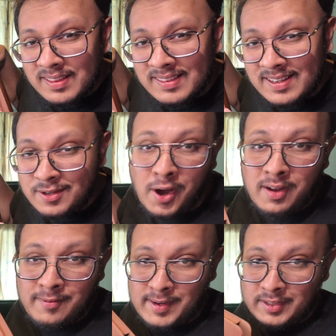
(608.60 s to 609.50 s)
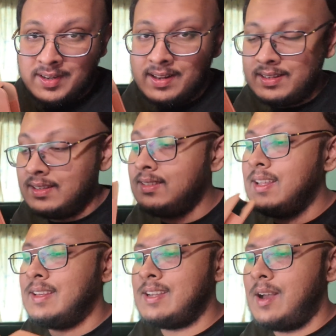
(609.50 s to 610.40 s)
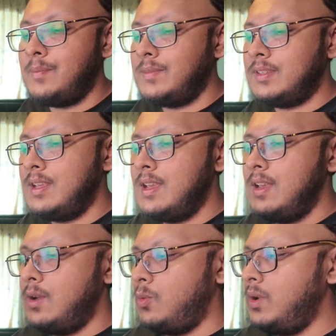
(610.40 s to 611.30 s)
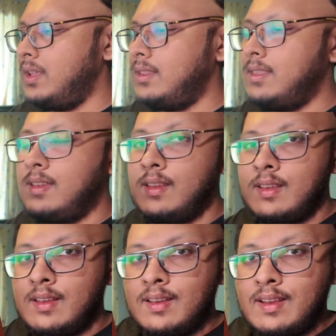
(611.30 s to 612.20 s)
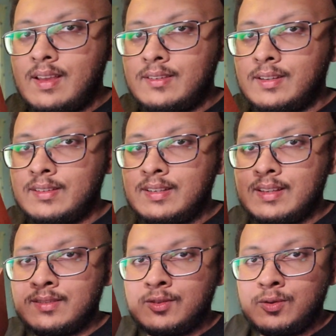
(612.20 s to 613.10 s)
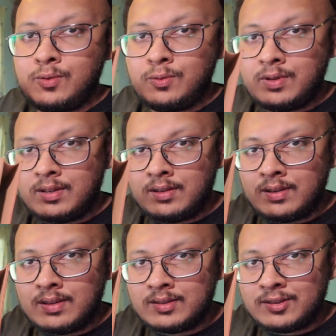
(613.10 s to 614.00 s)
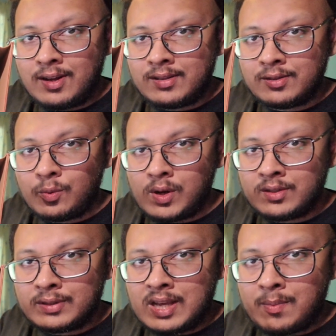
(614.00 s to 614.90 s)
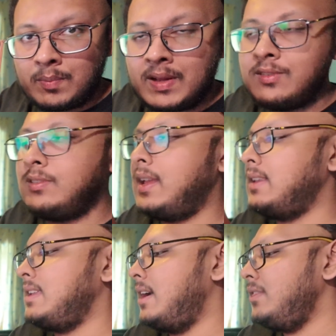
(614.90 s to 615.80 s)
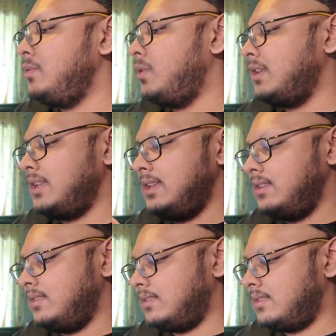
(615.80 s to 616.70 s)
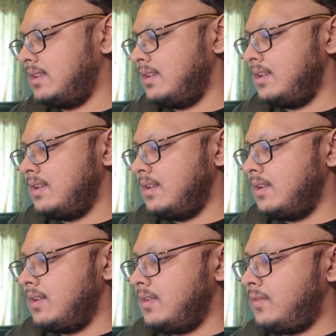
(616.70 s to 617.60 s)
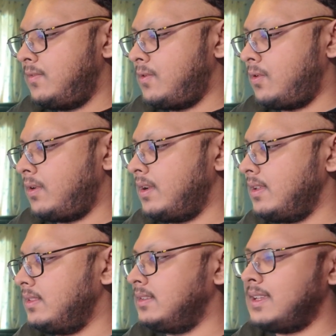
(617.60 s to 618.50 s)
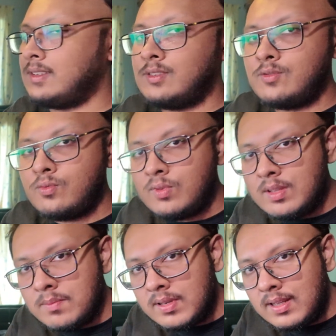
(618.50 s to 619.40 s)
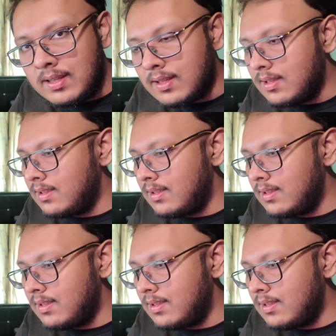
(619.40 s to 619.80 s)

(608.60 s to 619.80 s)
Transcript: the dock functionalities, it comes with, as you can see, there's 2 little slots. So one's for the Apple Pencil and the other one is for this extremely